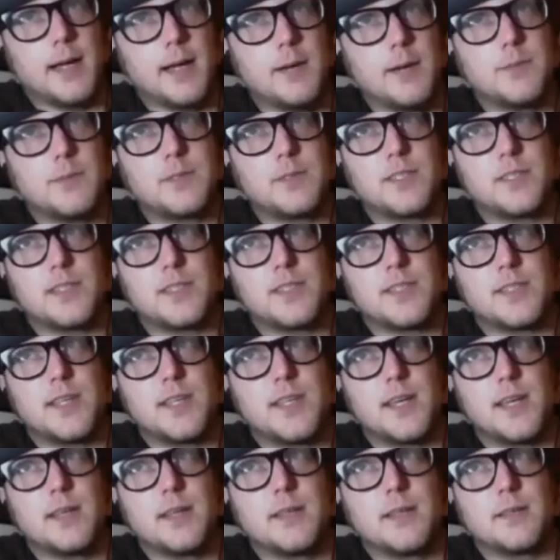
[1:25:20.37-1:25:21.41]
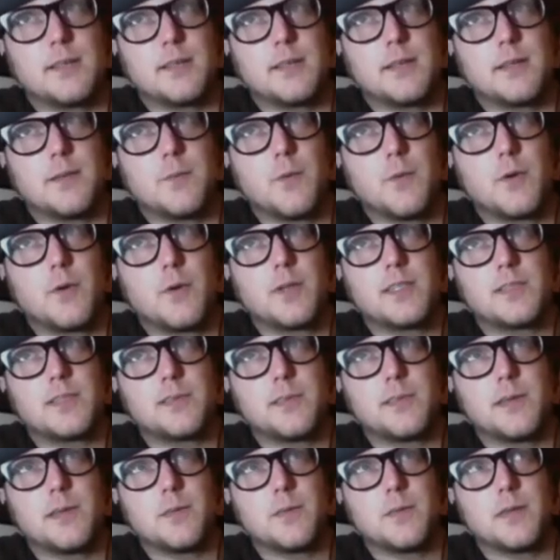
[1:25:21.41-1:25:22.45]
I was going to say it worries
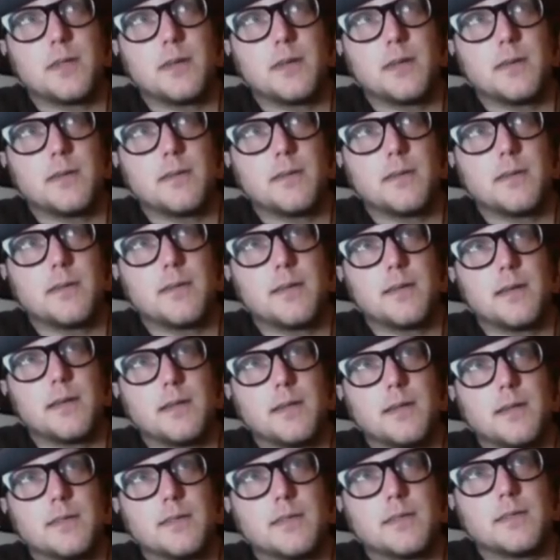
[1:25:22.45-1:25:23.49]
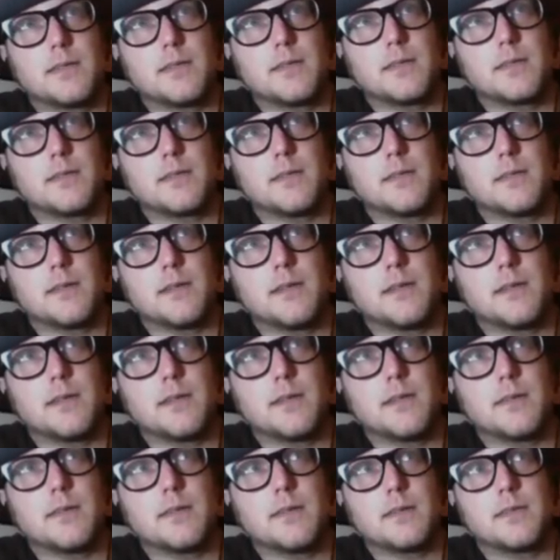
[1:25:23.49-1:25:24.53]
me when there's
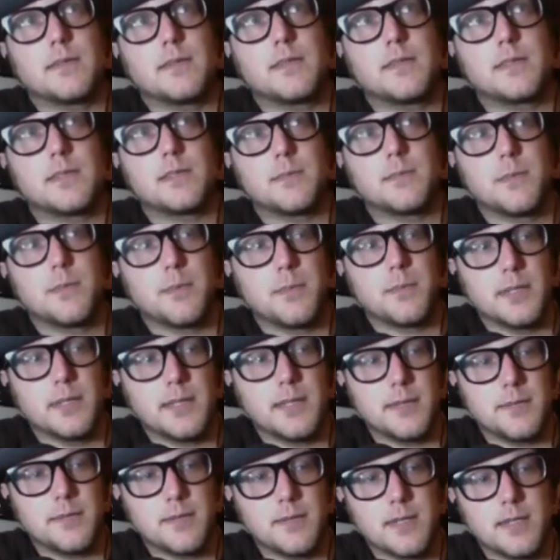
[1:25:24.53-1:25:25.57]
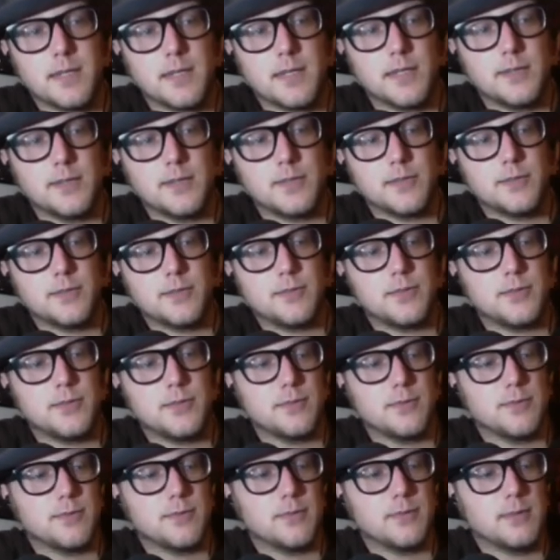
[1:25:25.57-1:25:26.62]
a system of belief that leads you
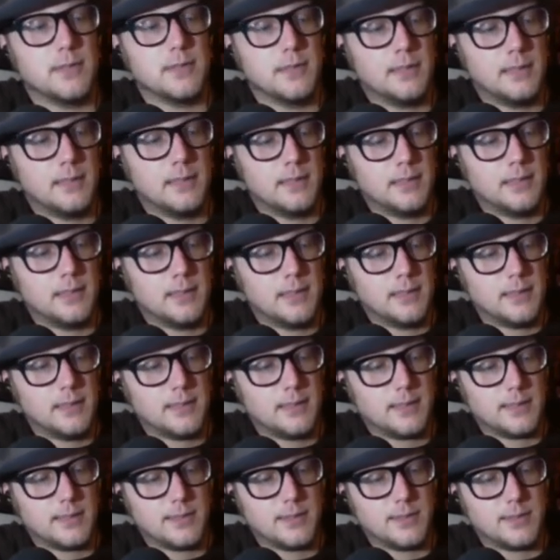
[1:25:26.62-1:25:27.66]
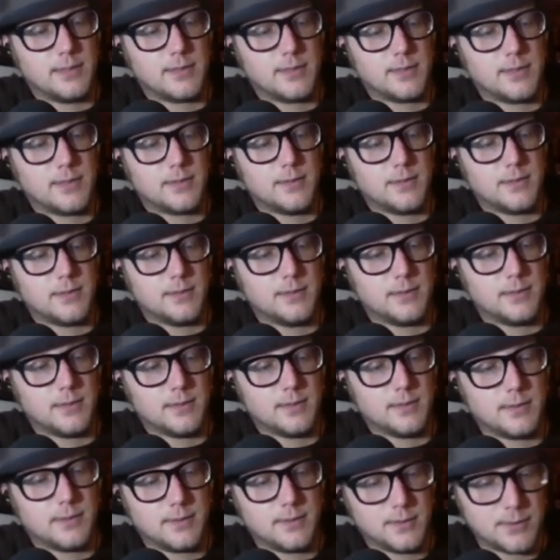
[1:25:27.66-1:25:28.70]
to
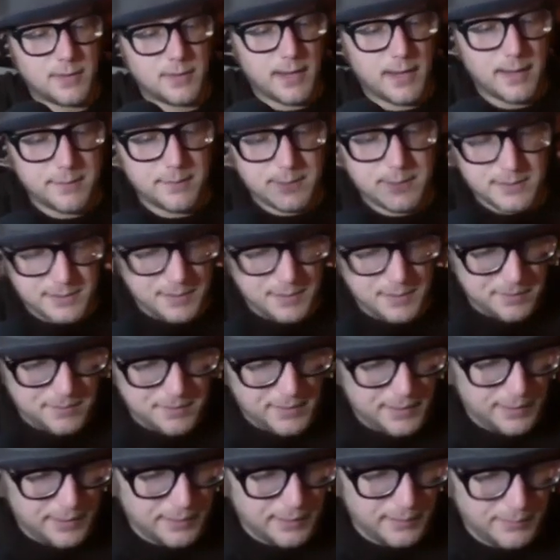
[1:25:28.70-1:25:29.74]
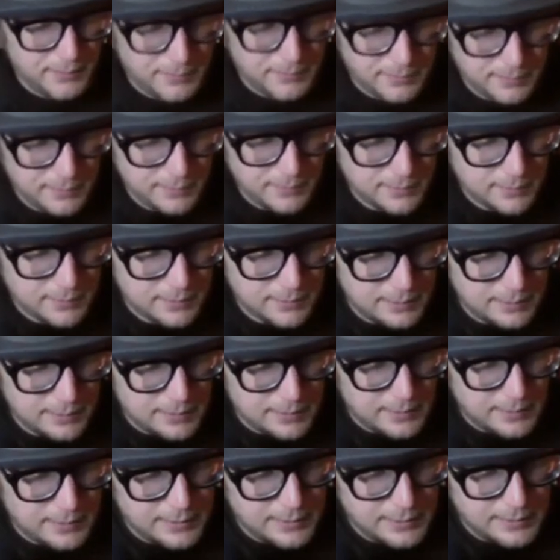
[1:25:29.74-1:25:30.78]
conscribe to something
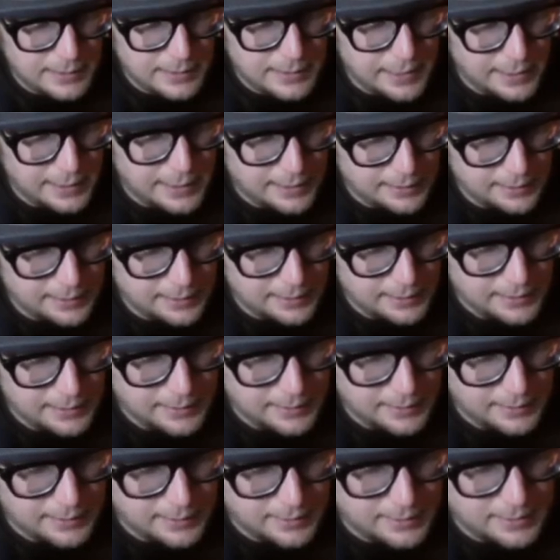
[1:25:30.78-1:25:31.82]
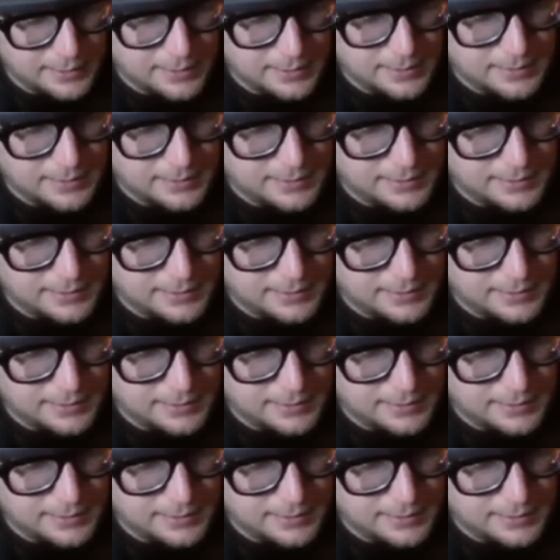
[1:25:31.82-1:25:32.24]
that is